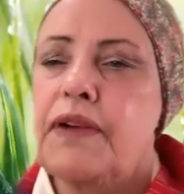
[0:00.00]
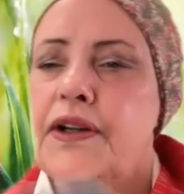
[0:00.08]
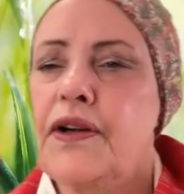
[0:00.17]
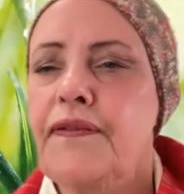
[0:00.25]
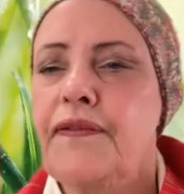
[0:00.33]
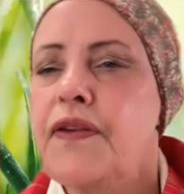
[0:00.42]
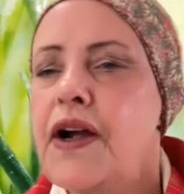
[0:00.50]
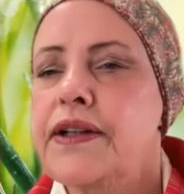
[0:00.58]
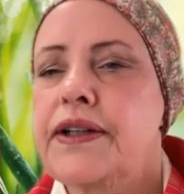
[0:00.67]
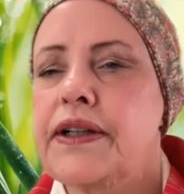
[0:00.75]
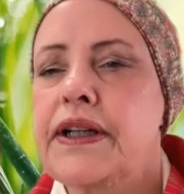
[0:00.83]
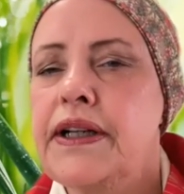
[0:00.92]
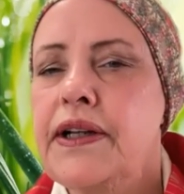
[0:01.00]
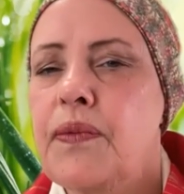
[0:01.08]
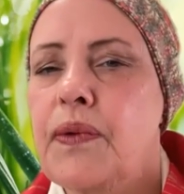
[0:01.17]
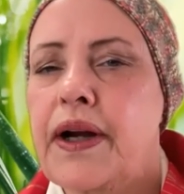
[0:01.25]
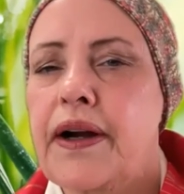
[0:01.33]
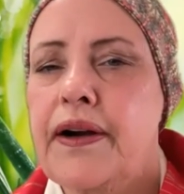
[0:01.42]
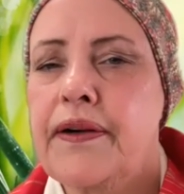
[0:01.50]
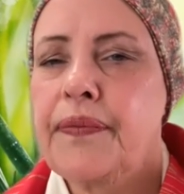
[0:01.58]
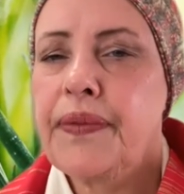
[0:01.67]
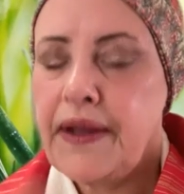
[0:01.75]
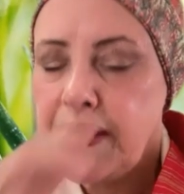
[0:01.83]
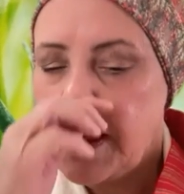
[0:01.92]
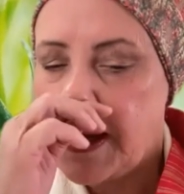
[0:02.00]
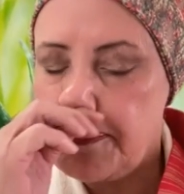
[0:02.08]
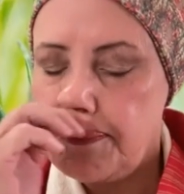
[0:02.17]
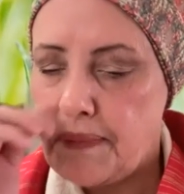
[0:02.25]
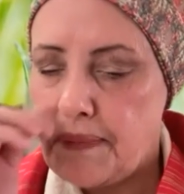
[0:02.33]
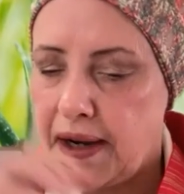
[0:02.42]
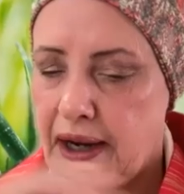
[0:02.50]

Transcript: I couldn't find it anywhere. And